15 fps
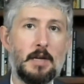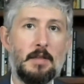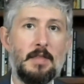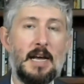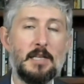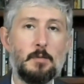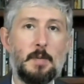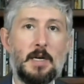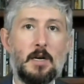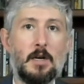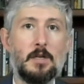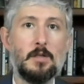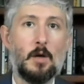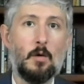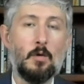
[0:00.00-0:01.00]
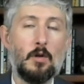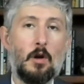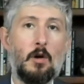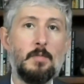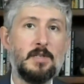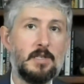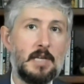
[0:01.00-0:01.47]
And that's because
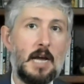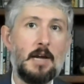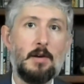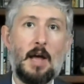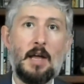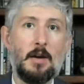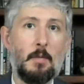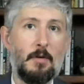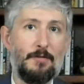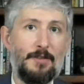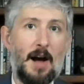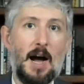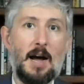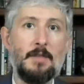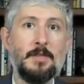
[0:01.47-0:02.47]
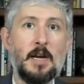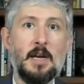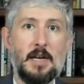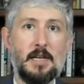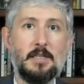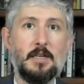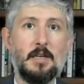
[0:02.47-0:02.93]
Oklahoma State at number 5
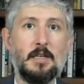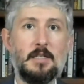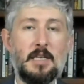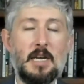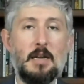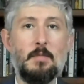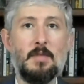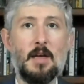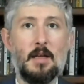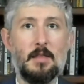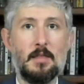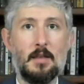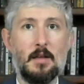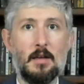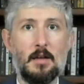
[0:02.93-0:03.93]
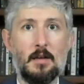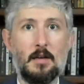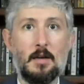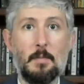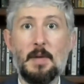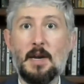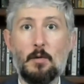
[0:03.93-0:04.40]
is a team that the
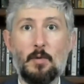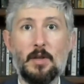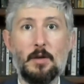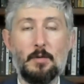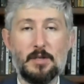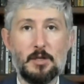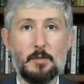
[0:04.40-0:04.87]
committee really